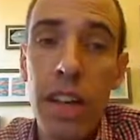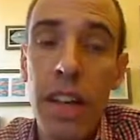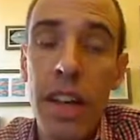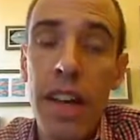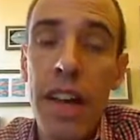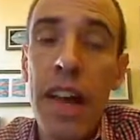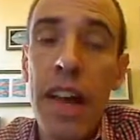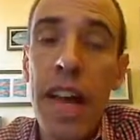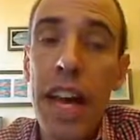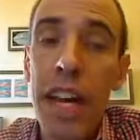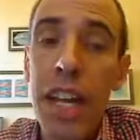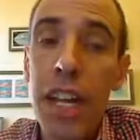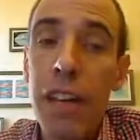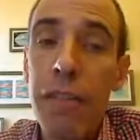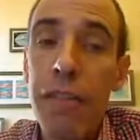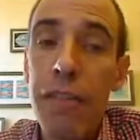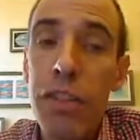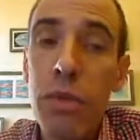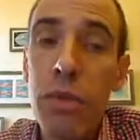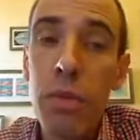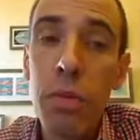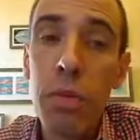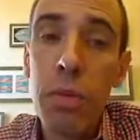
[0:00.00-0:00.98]
And if
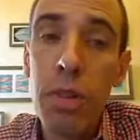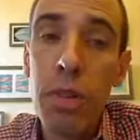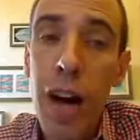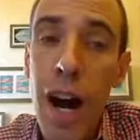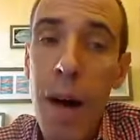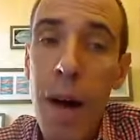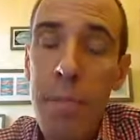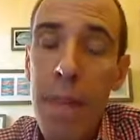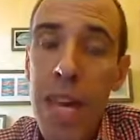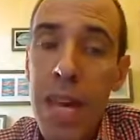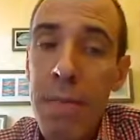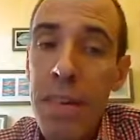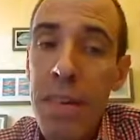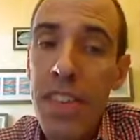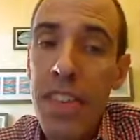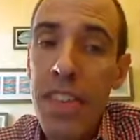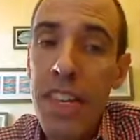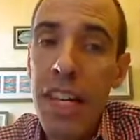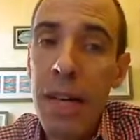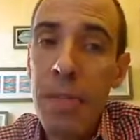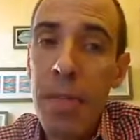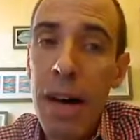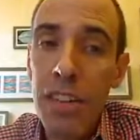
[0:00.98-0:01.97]
you maybe
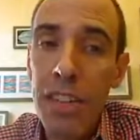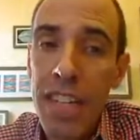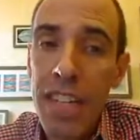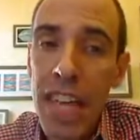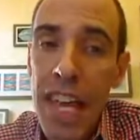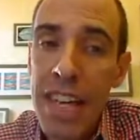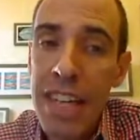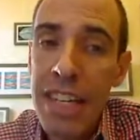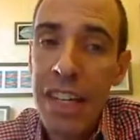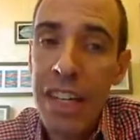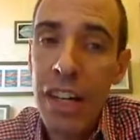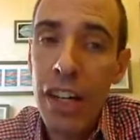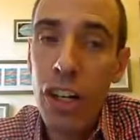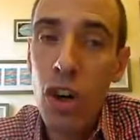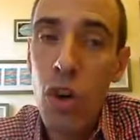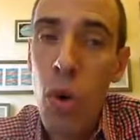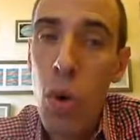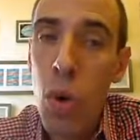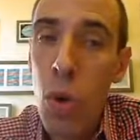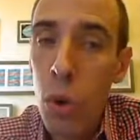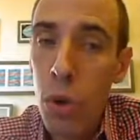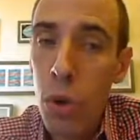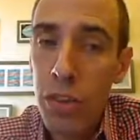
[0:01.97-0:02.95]
think about taking a
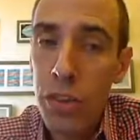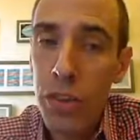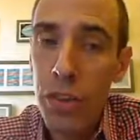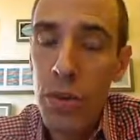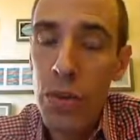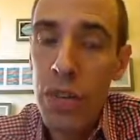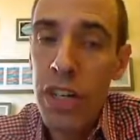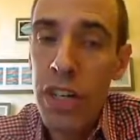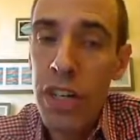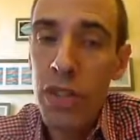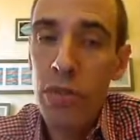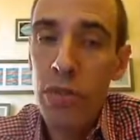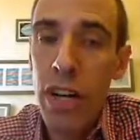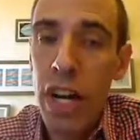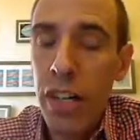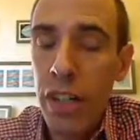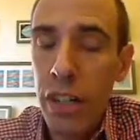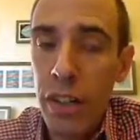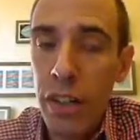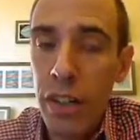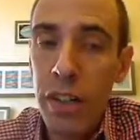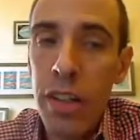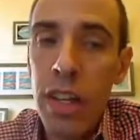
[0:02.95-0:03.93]
core through this
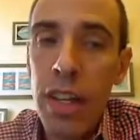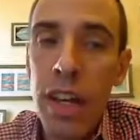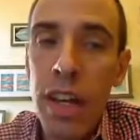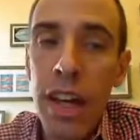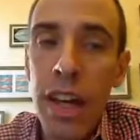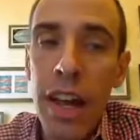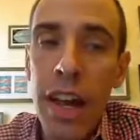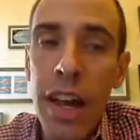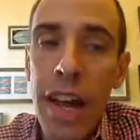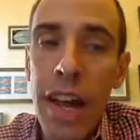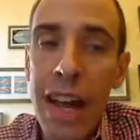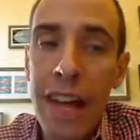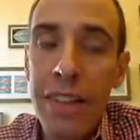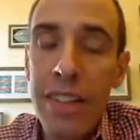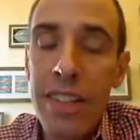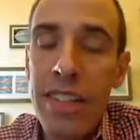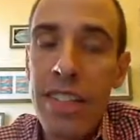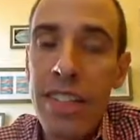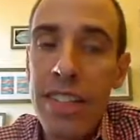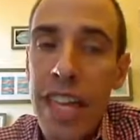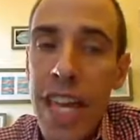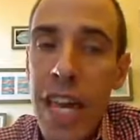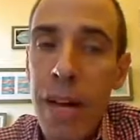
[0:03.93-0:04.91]
record and
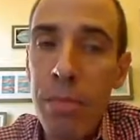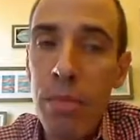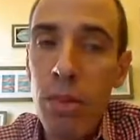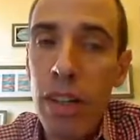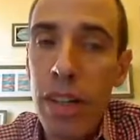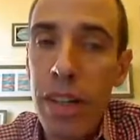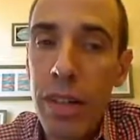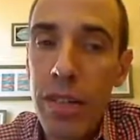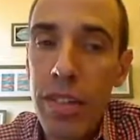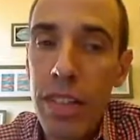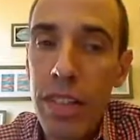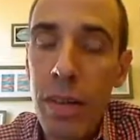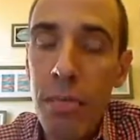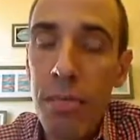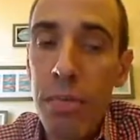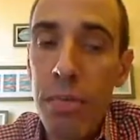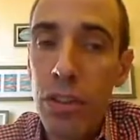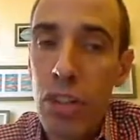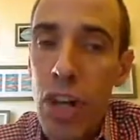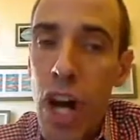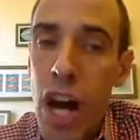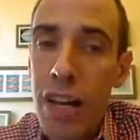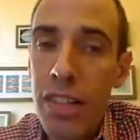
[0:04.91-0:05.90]
sampling some
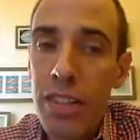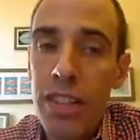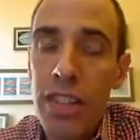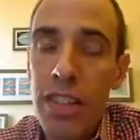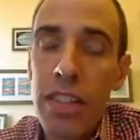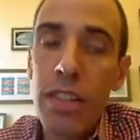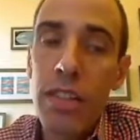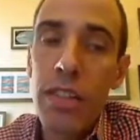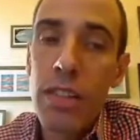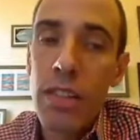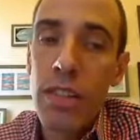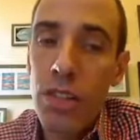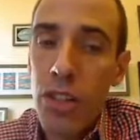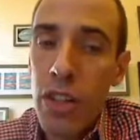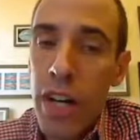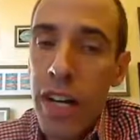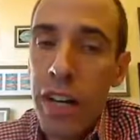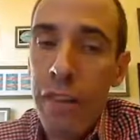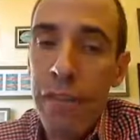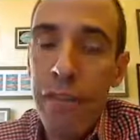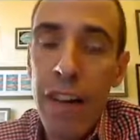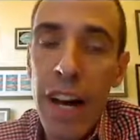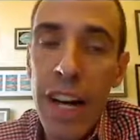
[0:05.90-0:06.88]
proxies to
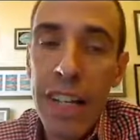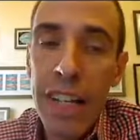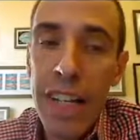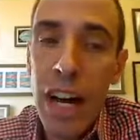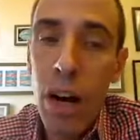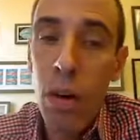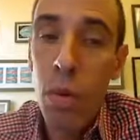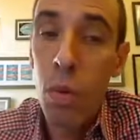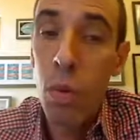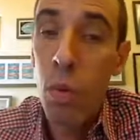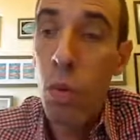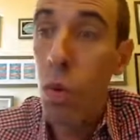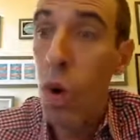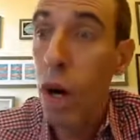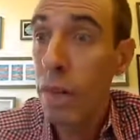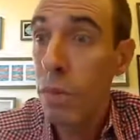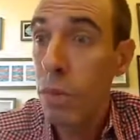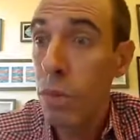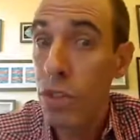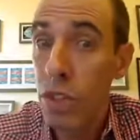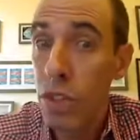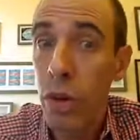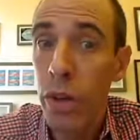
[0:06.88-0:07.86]
try to find out
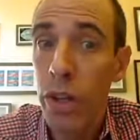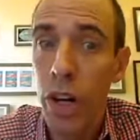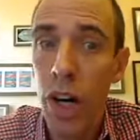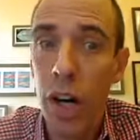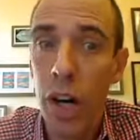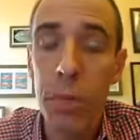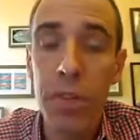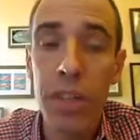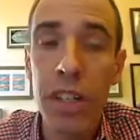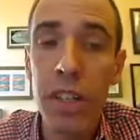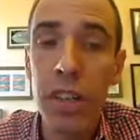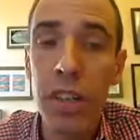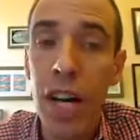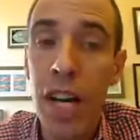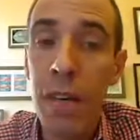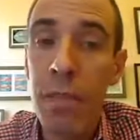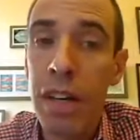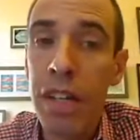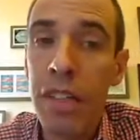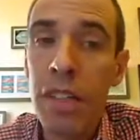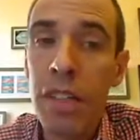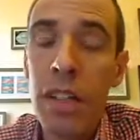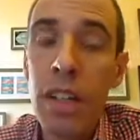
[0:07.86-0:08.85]
what was going on with the
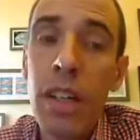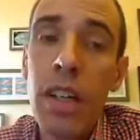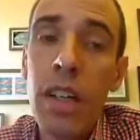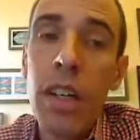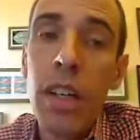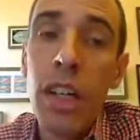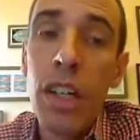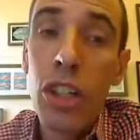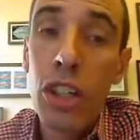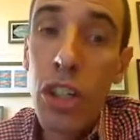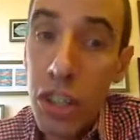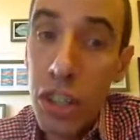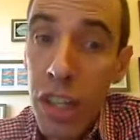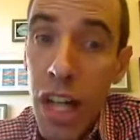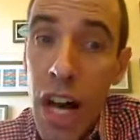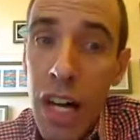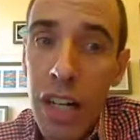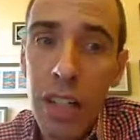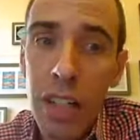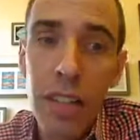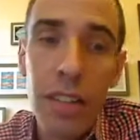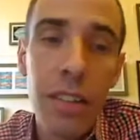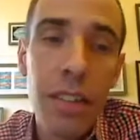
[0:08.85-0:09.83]
climate, good
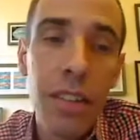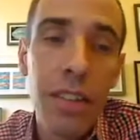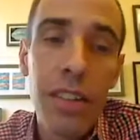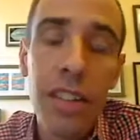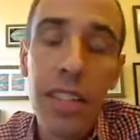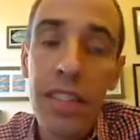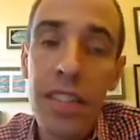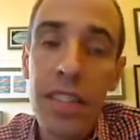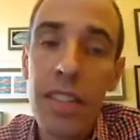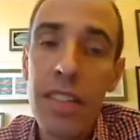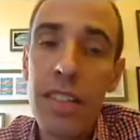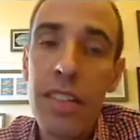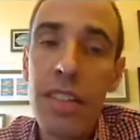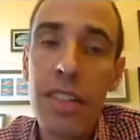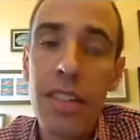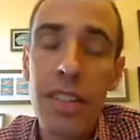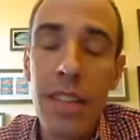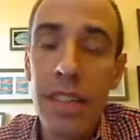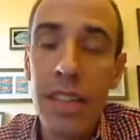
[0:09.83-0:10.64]
luck. This is